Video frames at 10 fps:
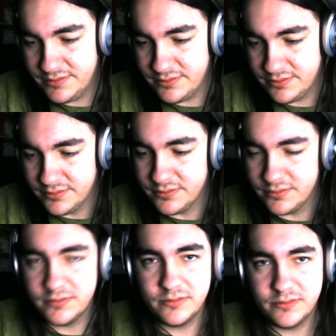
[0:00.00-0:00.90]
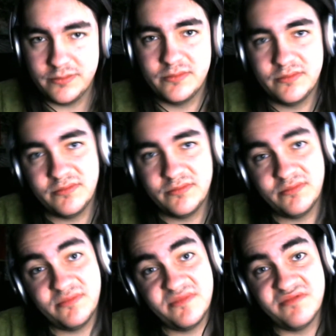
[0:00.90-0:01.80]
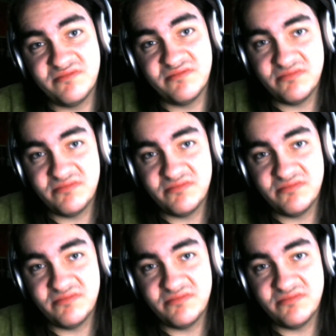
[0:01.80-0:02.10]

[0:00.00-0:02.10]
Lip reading: (silence)